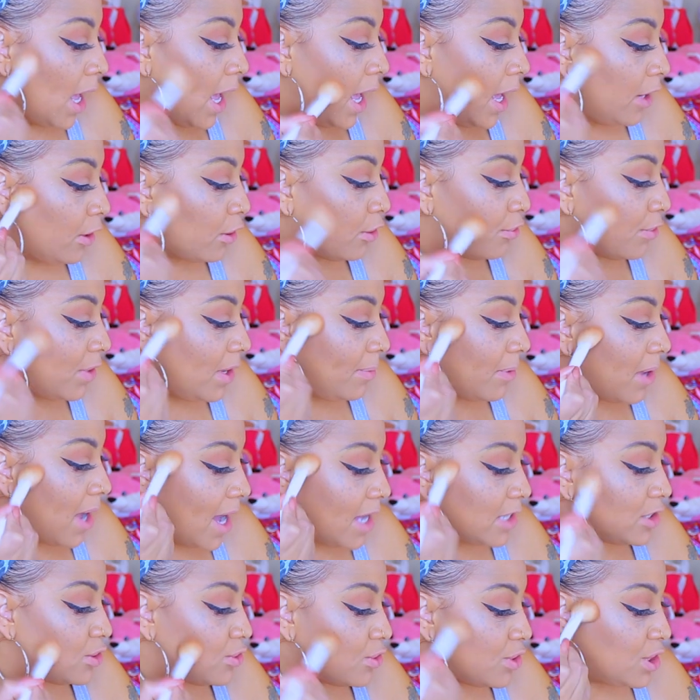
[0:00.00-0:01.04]
And cream
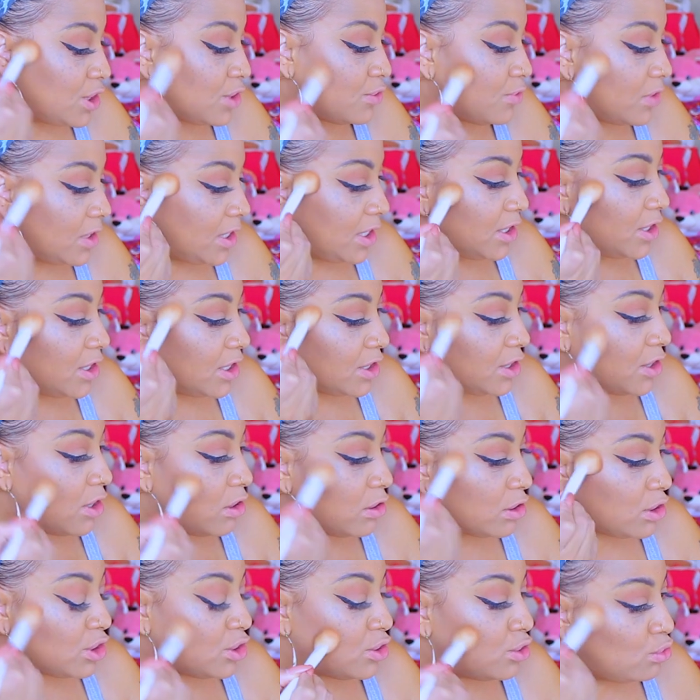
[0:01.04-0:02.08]
contour is really good,
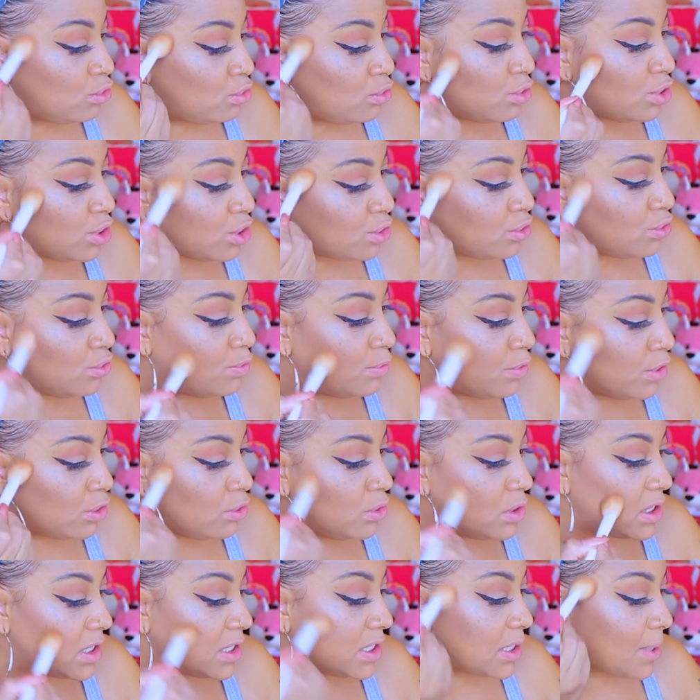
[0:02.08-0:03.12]
though, too, to
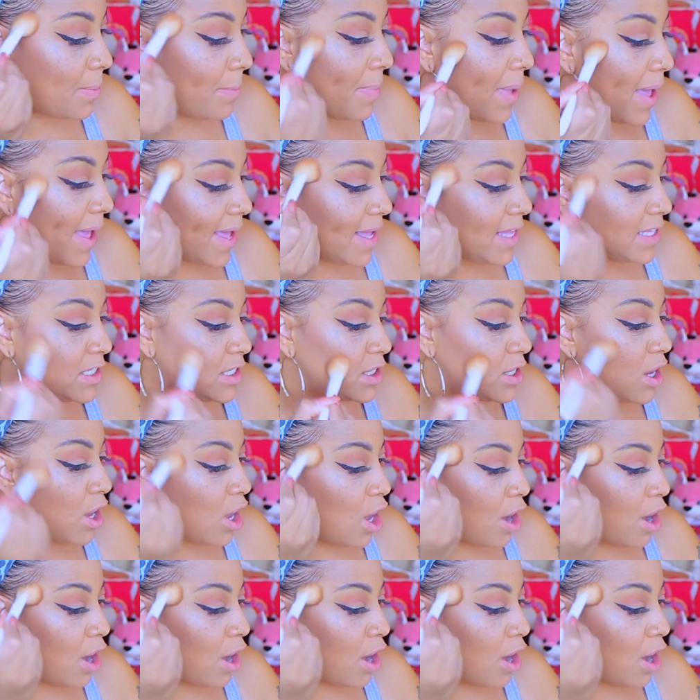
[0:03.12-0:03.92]
use as a base